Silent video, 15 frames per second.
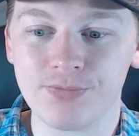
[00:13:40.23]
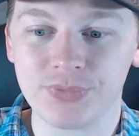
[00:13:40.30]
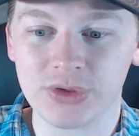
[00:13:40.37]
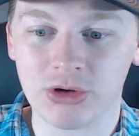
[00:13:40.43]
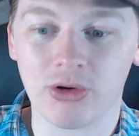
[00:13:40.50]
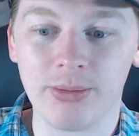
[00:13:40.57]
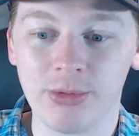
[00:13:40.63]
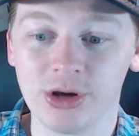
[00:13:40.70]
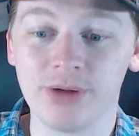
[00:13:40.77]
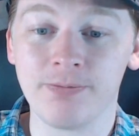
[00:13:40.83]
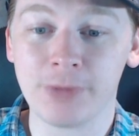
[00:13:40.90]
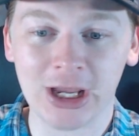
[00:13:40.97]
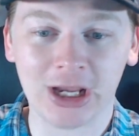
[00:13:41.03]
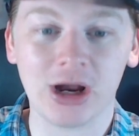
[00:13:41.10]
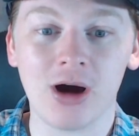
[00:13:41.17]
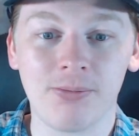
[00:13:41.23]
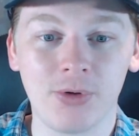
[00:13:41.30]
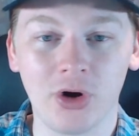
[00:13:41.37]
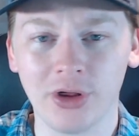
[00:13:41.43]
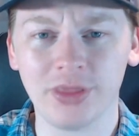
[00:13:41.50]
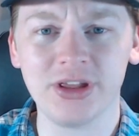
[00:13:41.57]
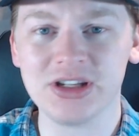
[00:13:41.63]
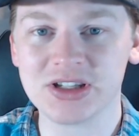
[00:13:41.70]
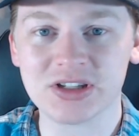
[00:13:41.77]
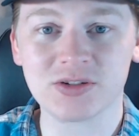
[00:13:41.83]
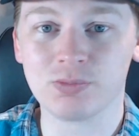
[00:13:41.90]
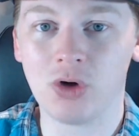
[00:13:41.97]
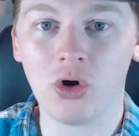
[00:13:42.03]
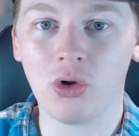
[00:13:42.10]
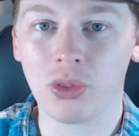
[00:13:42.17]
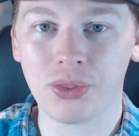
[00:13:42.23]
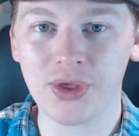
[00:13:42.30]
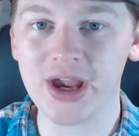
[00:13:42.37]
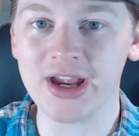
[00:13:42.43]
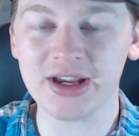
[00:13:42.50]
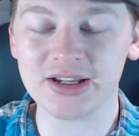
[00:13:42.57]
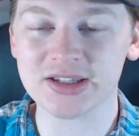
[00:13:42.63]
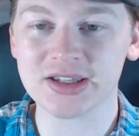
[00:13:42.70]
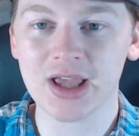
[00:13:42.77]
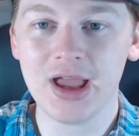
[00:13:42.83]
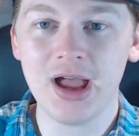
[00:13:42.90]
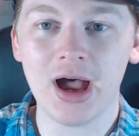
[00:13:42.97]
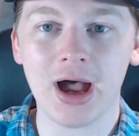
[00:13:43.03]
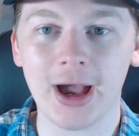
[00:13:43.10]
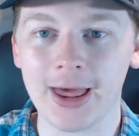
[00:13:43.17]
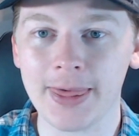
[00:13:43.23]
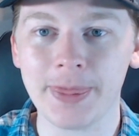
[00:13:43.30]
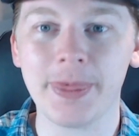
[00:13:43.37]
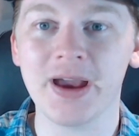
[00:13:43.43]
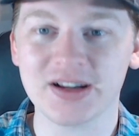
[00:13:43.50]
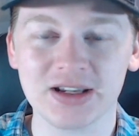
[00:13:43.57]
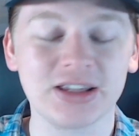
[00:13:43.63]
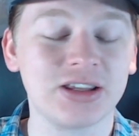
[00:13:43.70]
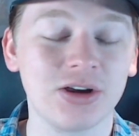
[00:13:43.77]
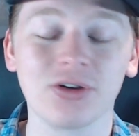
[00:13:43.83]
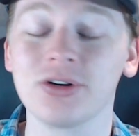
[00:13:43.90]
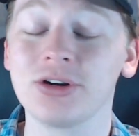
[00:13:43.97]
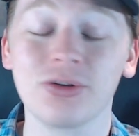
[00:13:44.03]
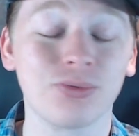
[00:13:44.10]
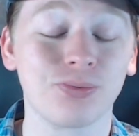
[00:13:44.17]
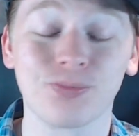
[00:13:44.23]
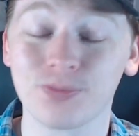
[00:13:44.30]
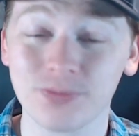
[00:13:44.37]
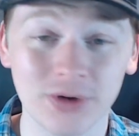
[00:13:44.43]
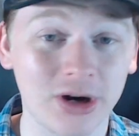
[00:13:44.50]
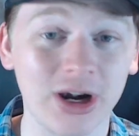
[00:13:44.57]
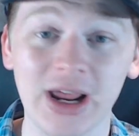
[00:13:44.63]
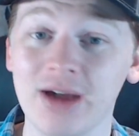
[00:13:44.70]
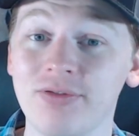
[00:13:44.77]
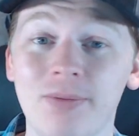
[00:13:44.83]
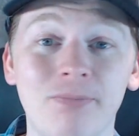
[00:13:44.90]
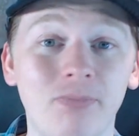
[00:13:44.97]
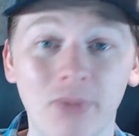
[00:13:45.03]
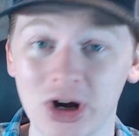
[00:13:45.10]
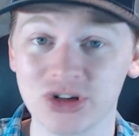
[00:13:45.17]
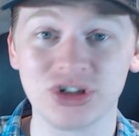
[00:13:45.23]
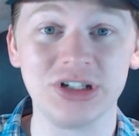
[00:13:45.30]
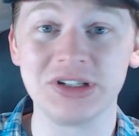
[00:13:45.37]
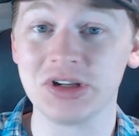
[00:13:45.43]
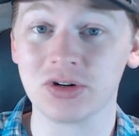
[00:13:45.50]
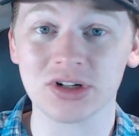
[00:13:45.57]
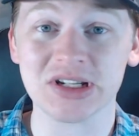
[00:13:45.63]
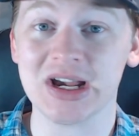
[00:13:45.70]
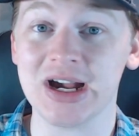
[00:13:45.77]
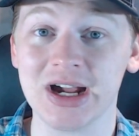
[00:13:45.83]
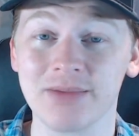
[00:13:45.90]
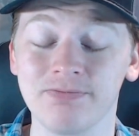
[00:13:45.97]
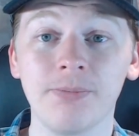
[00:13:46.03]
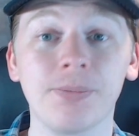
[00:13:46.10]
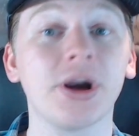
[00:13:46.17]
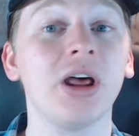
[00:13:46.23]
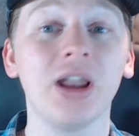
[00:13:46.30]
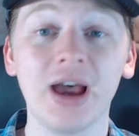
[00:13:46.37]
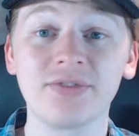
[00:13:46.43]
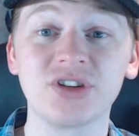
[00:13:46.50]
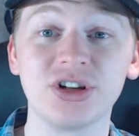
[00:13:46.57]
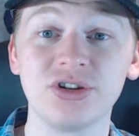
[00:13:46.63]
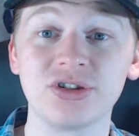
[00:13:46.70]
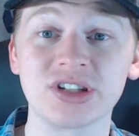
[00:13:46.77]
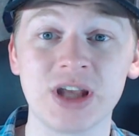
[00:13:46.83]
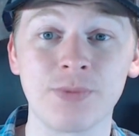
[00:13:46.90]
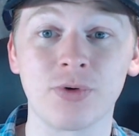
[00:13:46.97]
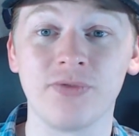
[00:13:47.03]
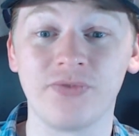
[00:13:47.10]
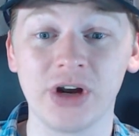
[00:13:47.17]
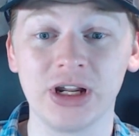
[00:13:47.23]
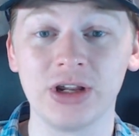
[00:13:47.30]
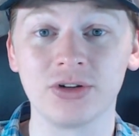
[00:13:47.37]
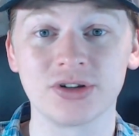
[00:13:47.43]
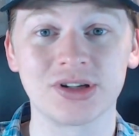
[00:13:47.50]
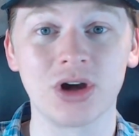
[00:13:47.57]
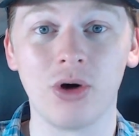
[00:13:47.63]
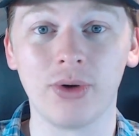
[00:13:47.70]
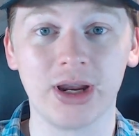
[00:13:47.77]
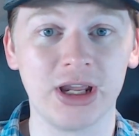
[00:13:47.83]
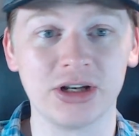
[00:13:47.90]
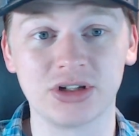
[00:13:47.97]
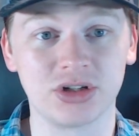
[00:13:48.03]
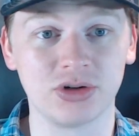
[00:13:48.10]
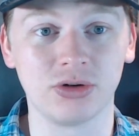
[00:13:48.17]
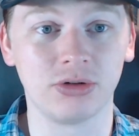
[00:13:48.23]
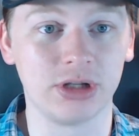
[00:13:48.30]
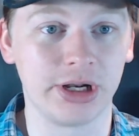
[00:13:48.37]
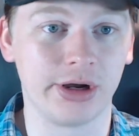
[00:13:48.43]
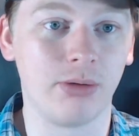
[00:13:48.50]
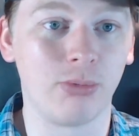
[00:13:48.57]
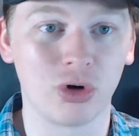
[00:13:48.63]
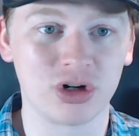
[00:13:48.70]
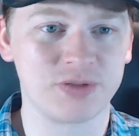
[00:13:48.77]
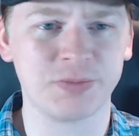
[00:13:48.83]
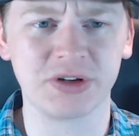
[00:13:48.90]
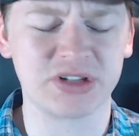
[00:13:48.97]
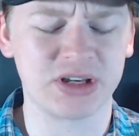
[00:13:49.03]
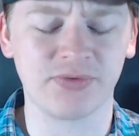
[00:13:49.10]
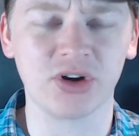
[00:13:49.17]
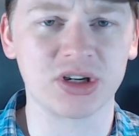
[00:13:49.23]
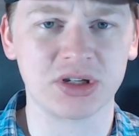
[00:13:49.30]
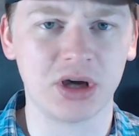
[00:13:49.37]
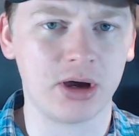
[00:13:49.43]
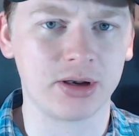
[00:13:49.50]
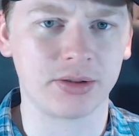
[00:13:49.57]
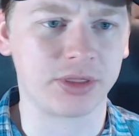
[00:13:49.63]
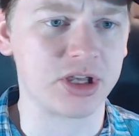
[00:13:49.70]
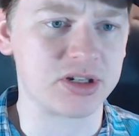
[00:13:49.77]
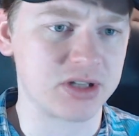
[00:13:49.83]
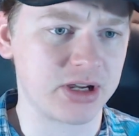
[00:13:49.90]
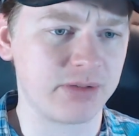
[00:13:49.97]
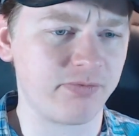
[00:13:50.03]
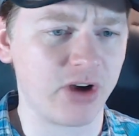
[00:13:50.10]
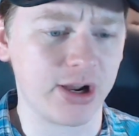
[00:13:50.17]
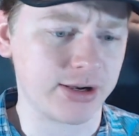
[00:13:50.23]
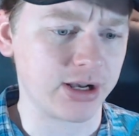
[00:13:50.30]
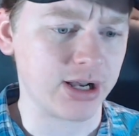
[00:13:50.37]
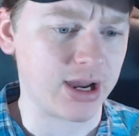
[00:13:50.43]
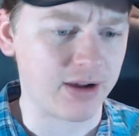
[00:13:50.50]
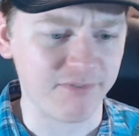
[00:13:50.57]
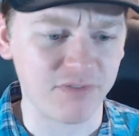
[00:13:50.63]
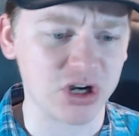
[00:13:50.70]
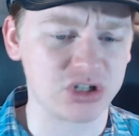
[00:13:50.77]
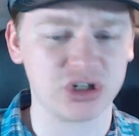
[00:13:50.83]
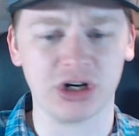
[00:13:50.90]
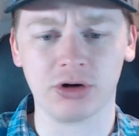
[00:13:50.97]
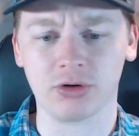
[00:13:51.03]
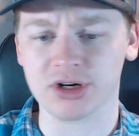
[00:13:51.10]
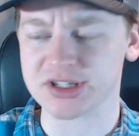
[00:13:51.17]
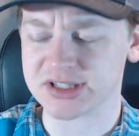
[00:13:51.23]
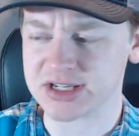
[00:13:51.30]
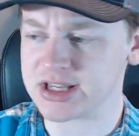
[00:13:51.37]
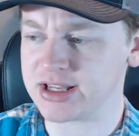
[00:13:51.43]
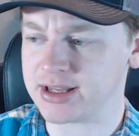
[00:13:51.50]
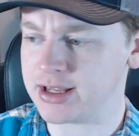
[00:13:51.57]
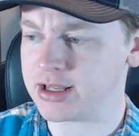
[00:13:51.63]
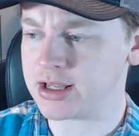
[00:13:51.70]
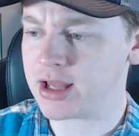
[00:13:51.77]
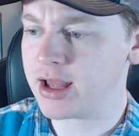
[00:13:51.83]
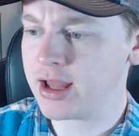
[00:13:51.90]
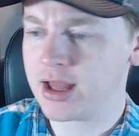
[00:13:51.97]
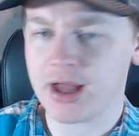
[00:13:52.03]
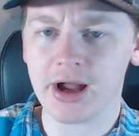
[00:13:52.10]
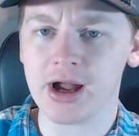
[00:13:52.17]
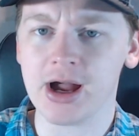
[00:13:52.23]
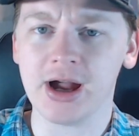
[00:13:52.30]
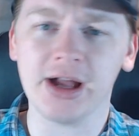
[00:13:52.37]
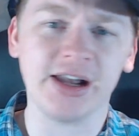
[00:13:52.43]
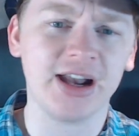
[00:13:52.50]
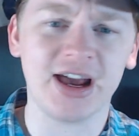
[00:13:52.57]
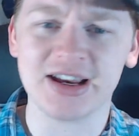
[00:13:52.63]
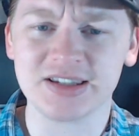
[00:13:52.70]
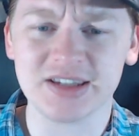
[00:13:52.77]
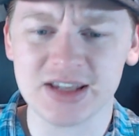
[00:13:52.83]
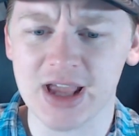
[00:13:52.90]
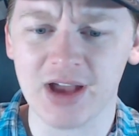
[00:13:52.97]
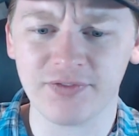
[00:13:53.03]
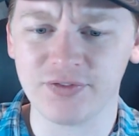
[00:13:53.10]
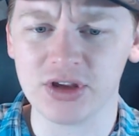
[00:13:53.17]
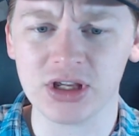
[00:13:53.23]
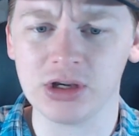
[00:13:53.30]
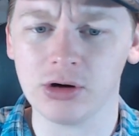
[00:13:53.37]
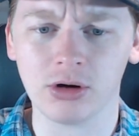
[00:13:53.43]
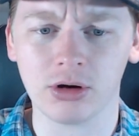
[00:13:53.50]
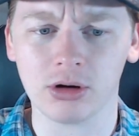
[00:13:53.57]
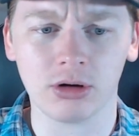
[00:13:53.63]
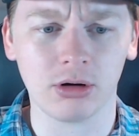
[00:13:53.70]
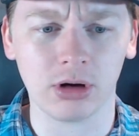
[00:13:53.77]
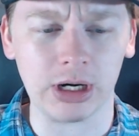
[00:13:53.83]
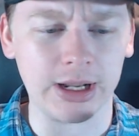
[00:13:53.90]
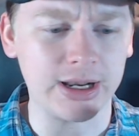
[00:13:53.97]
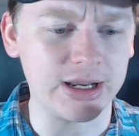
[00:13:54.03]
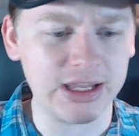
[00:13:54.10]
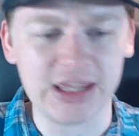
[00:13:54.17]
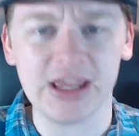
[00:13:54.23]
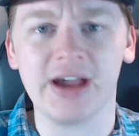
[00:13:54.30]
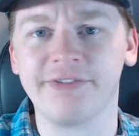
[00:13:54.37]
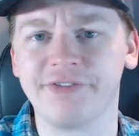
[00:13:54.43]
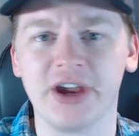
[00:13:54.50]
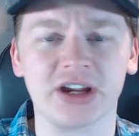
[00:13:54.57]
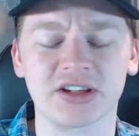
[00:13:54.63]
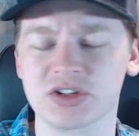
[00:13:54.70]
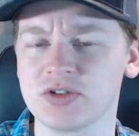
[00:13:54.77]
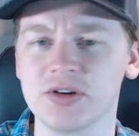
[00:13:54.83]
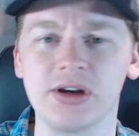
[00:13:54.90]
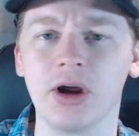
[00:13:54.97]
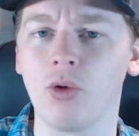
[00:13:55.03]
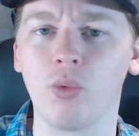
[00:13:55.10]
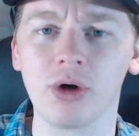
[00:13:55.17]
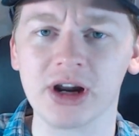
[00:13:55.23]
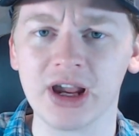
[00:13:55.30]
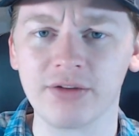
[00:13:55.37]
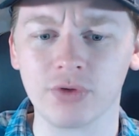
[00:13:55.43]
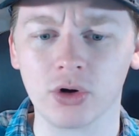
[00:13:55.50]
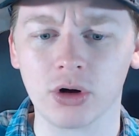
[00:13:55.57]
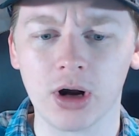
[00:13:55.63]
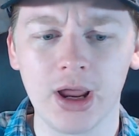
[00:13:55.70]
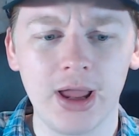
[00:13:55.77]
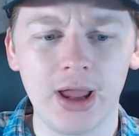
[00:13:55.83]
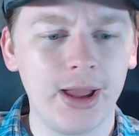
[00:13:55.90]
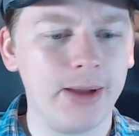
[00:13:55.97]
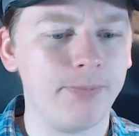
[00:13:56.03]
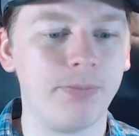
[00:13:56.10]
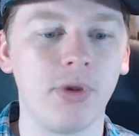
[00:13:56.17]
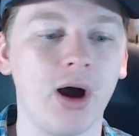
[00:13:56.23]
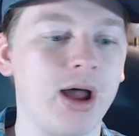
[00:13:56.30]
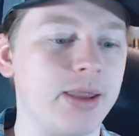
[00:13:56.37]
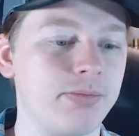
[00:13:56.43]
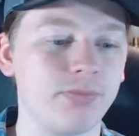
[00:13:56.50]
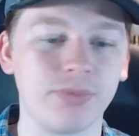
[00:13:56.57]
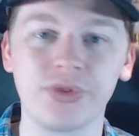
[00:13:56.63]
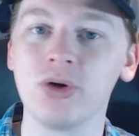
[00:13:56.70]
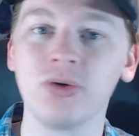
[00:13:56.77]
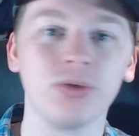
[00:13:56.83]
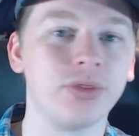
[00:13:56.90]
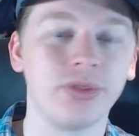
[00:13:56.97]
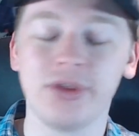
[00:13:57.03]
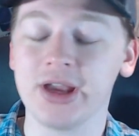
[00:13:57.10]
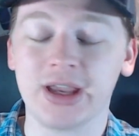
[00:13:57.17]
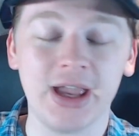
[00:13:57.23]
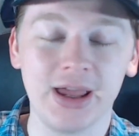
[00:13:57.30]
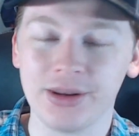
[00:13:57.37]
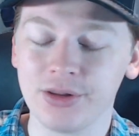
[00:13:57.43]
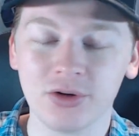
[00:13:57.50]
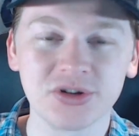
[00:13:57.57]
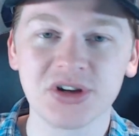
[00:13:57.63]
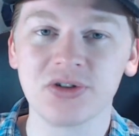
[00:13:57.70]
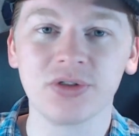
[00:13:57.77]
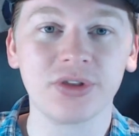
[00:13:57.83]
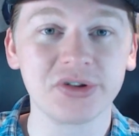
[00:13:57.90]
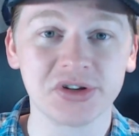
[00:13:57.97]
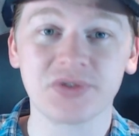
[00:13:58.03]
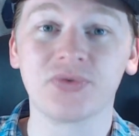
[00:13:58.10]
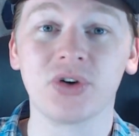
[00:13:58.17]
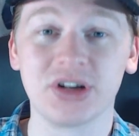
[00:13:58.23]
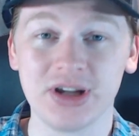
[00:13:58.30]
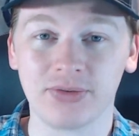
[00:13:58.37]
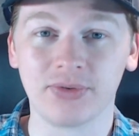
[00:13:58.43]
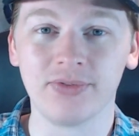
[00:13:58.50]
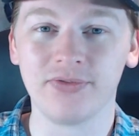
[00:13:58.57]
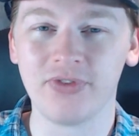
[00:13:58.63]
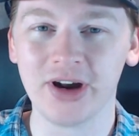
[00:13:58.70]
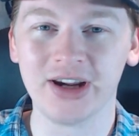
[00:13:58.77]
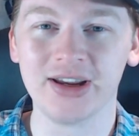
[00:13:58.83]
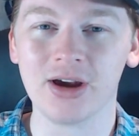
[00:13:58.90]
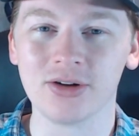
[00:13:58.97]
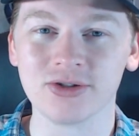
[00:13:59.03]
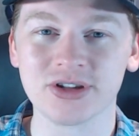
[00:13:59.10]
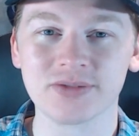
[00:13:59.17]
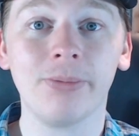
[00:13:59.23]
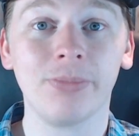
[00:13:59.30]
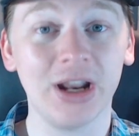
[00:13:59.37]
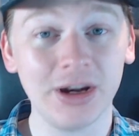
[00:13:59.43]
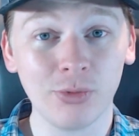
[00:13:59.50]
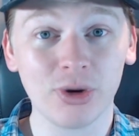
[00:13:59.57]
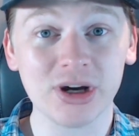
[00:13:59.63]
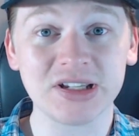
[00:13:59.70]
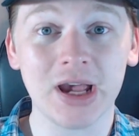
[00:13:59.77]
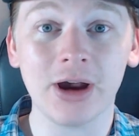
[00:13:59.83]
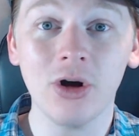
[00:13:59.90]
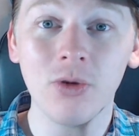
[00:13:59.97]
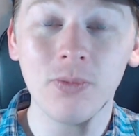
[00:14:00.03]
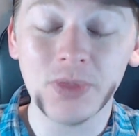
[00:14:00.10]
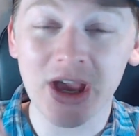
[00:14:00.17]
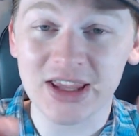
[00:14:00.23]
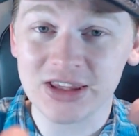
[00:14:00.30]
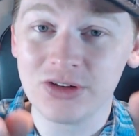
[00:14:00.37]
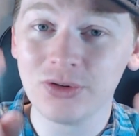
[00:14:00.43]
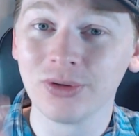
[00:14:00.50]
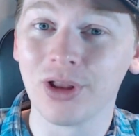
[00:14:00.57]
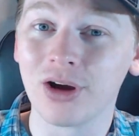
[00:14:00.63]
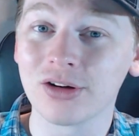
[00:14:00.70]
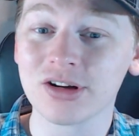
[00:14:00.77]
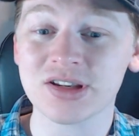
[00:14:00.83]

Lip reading: you're able to pick up on these small things, that you're going to have a much easier time. But I'll have to do separate videos going into more specifics on things you can find on like a Vision or a CE, an ICFE or an EFX or whatever. But though again, those are for different videos. But anyways, I hope that you learned